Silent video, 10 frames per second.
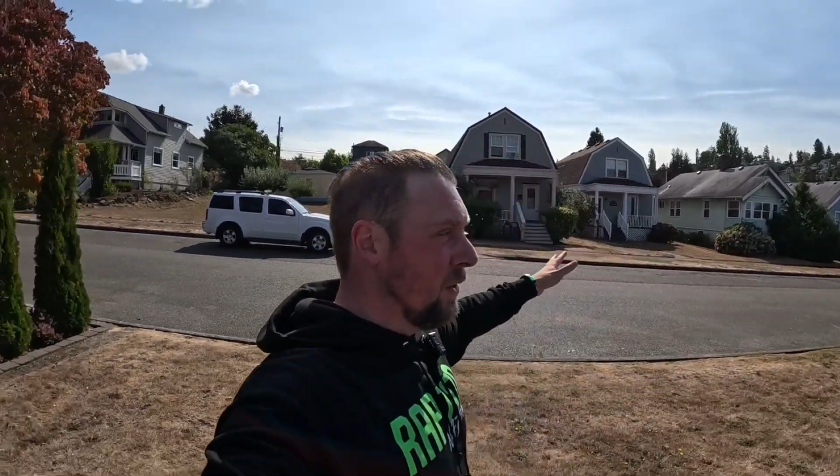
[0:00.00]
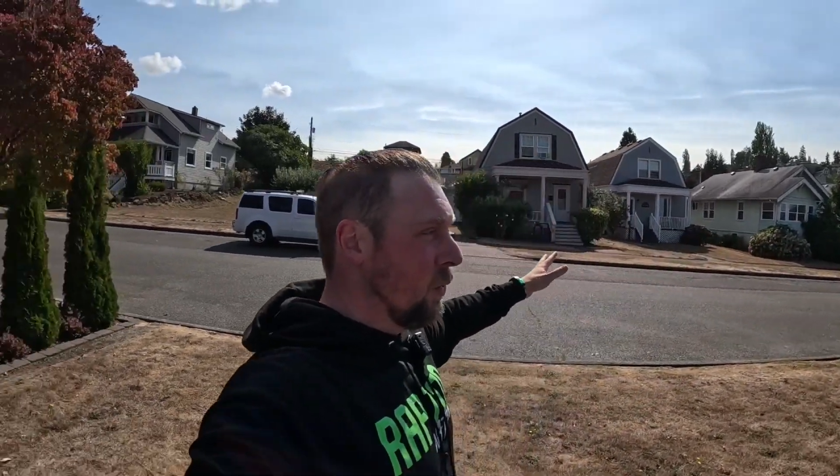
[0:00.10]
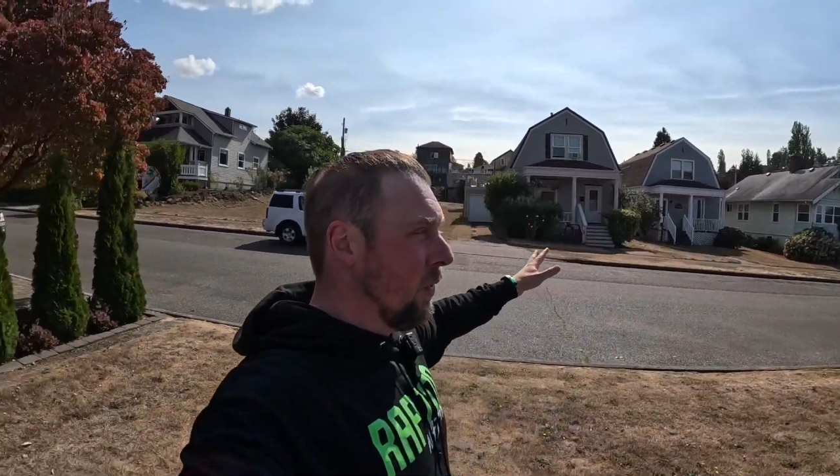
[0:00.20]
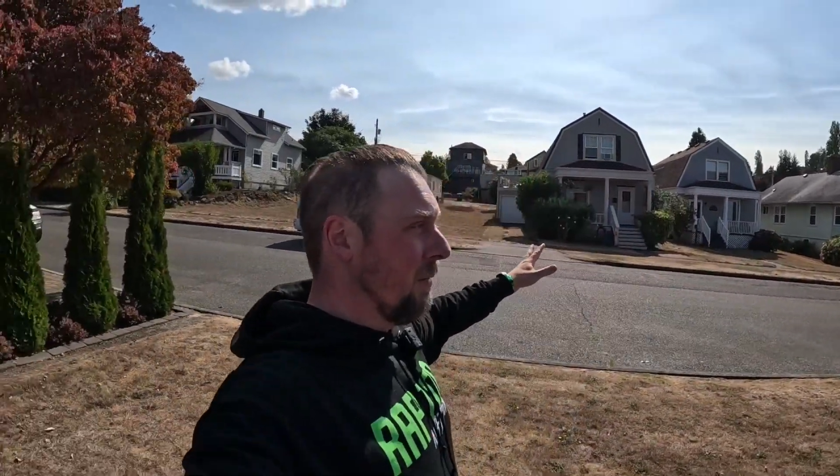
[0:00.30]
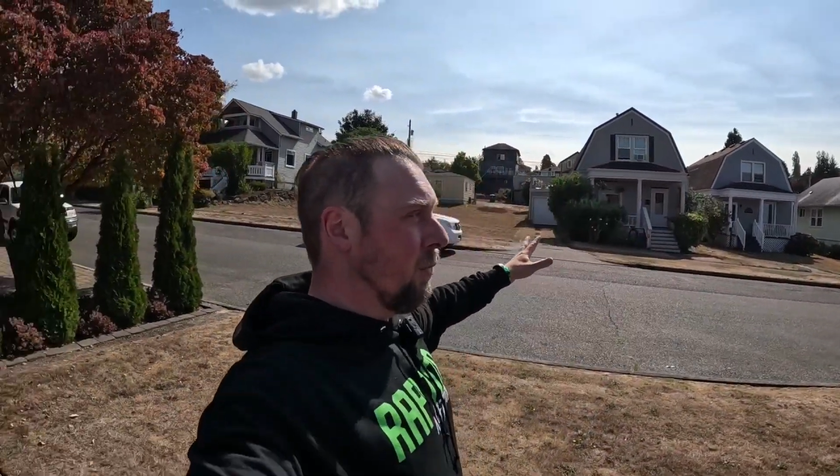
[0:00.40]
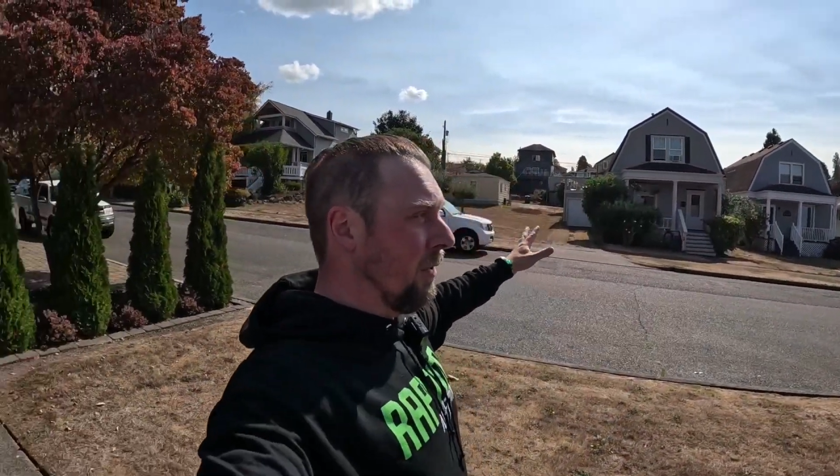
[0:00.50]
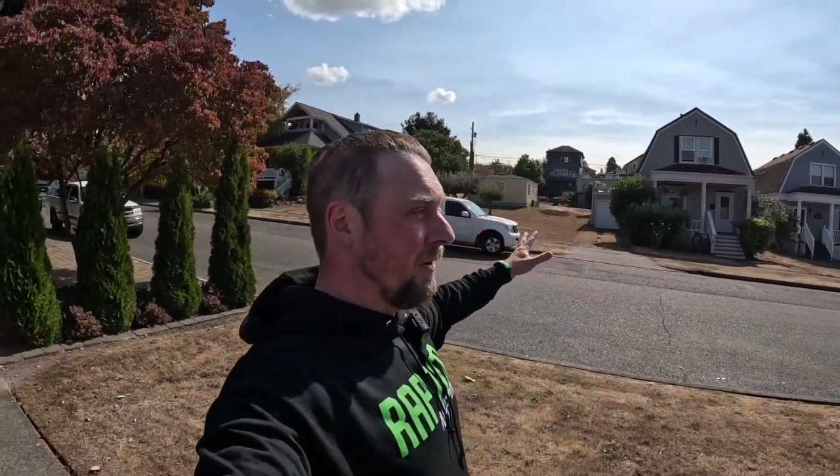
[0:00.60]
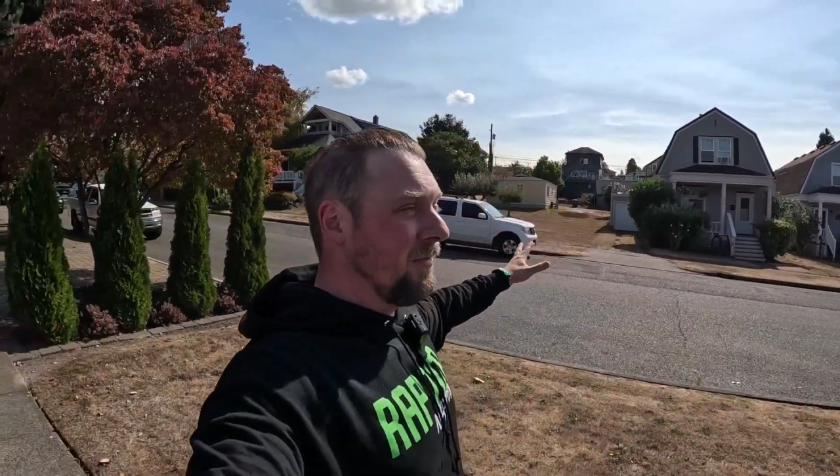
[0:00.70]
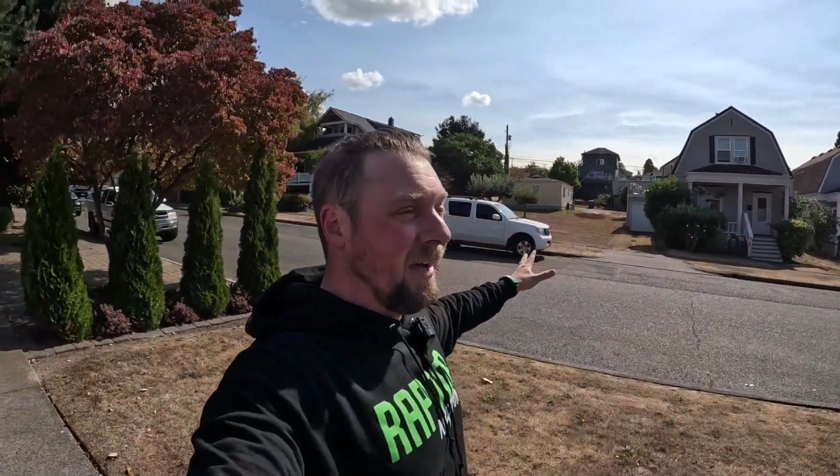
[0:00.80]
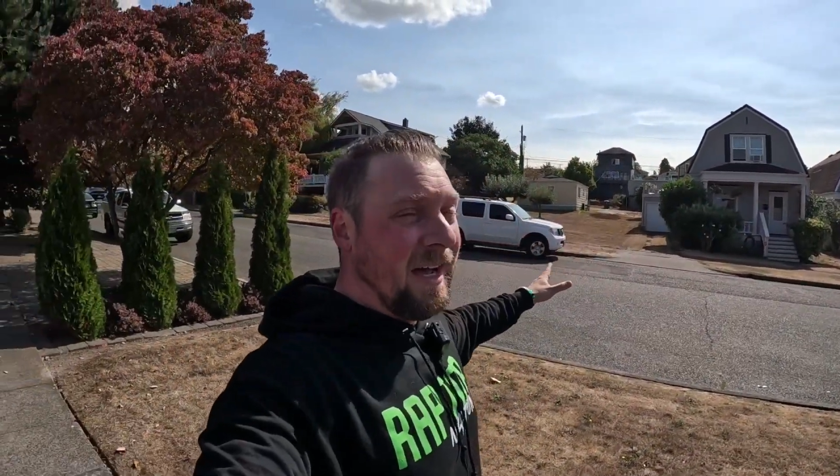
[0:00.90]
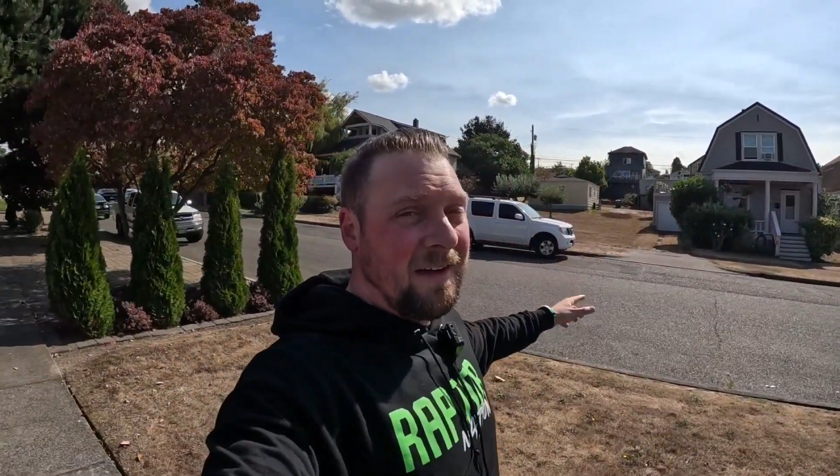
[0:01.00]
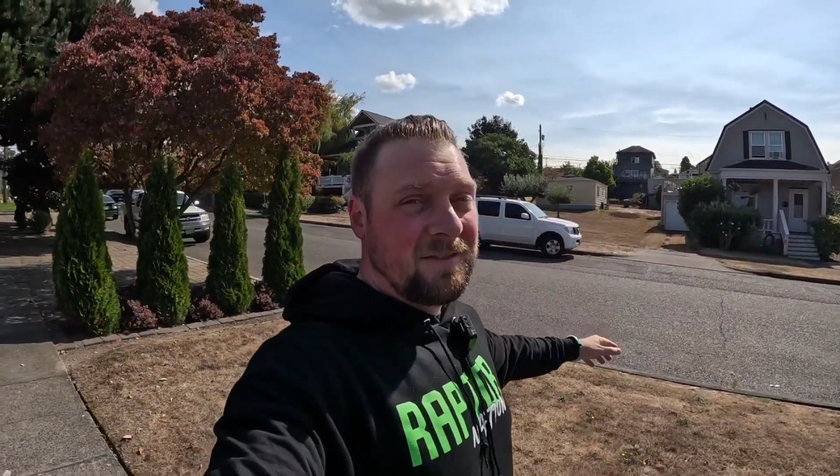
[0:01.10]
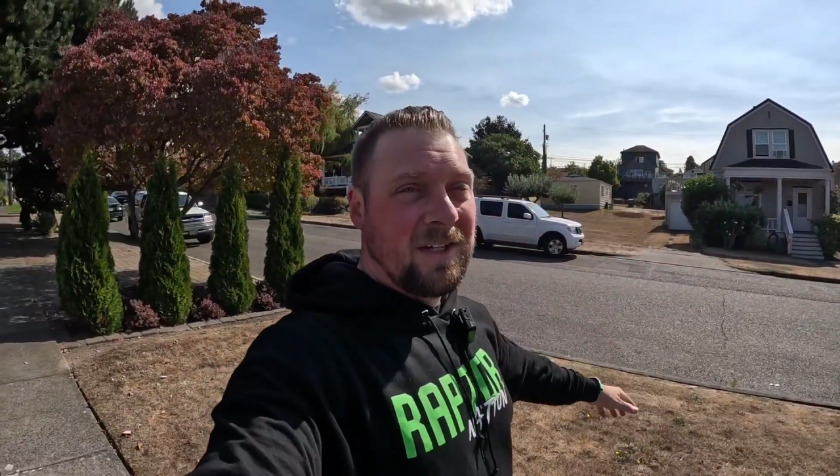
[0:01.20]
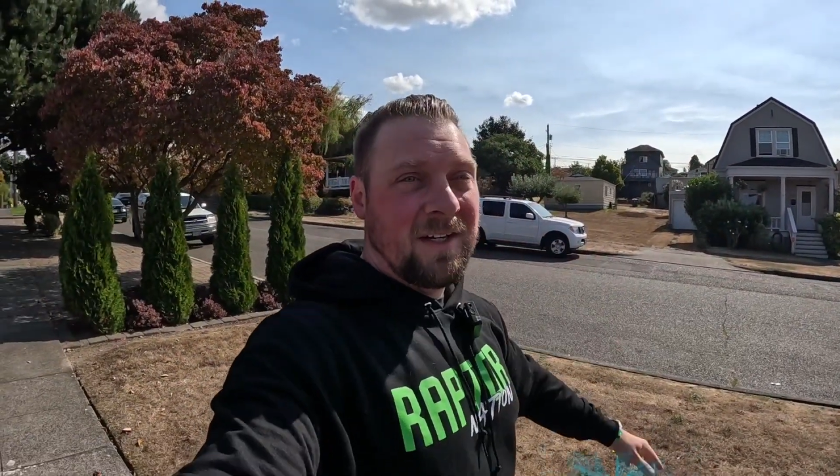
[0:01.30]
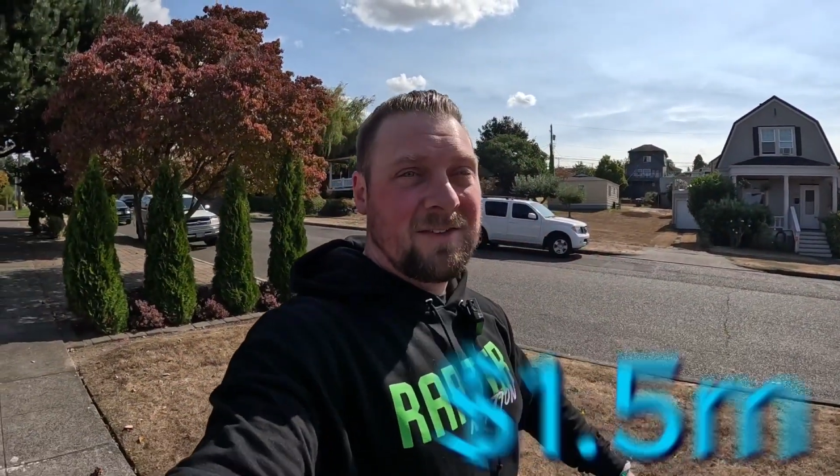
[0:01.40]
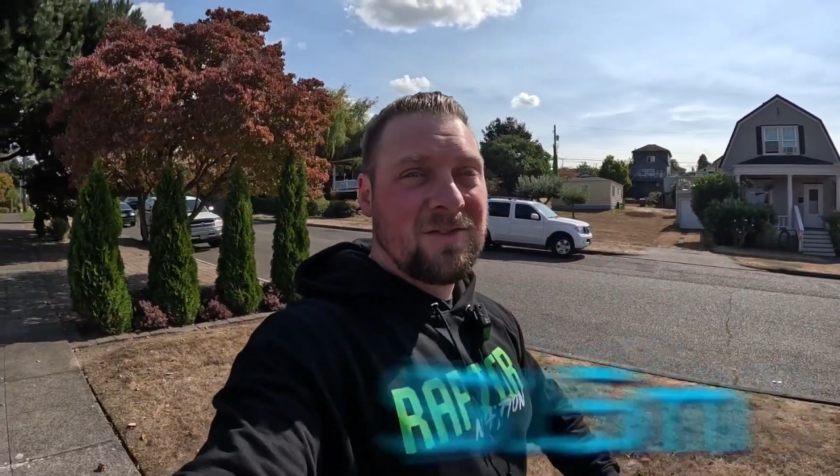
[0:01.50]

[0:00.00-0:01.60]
1.5 to